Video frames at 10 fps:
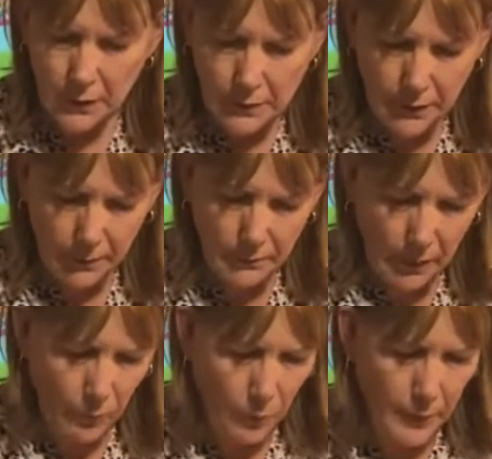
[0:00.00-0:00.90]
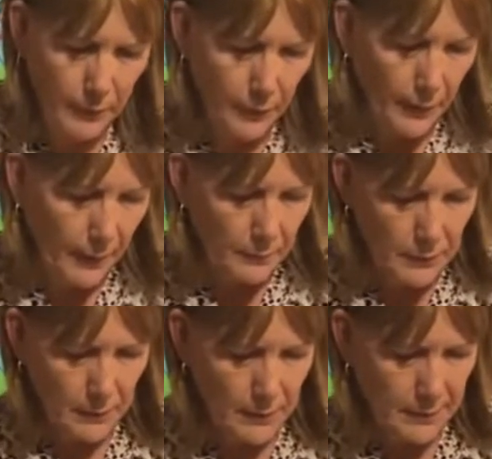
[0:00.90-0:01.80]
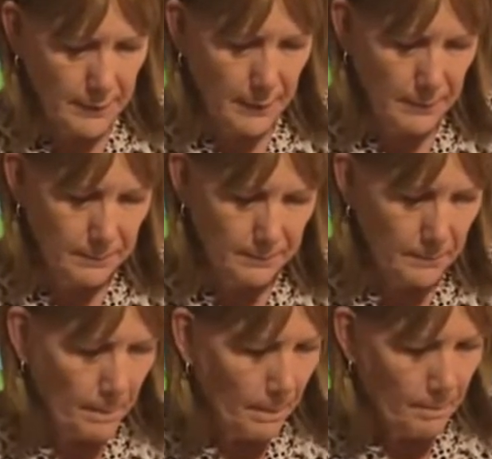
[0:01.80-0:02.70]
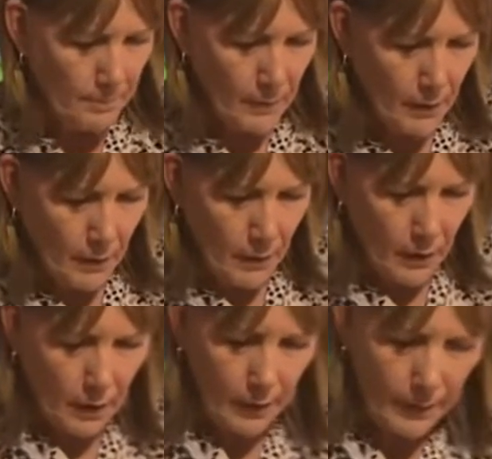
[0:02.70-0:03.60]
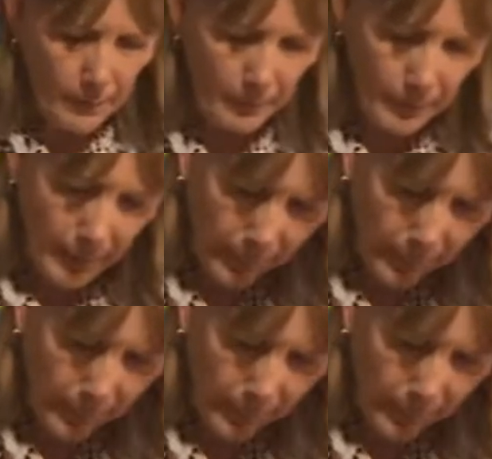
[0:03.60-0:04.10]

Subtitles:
because I wanted their names to be seen. Now